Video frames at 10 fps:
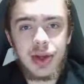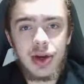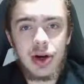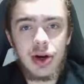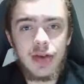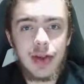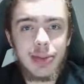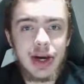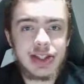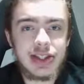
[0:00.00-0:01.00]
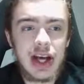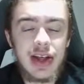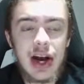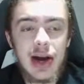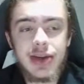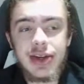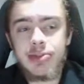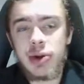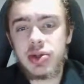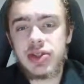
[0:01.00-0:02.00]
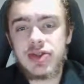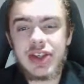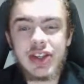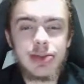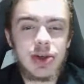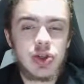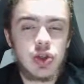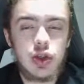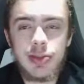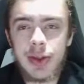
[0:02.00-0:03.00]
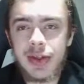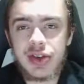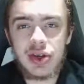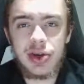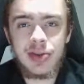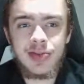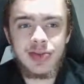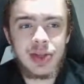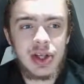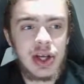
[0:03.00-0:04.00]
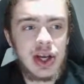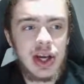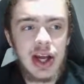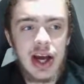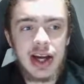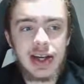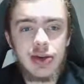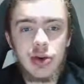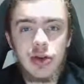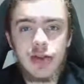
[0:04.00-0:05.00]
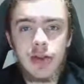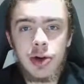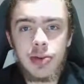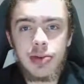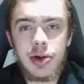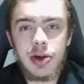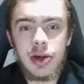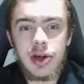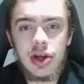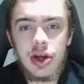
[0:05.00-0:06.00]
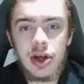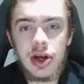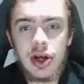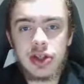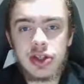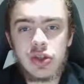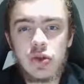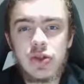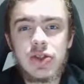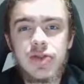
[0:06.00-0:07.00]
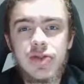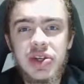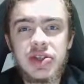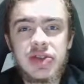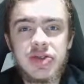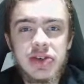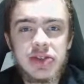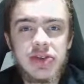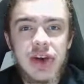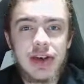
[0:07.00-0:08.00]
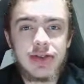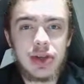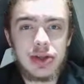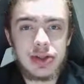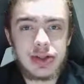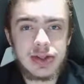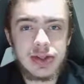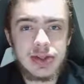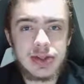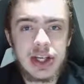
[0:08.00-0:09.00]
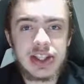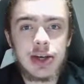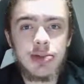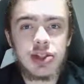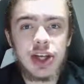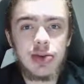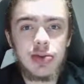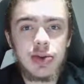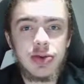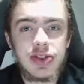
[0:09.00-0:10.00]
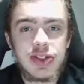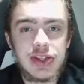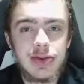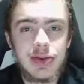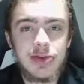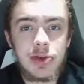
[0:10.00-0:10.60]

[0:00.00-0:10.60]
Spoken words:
over the past. I did most of these about 2 months ago, and I added all of them up, and the total is $355. That's how much I will be receiving from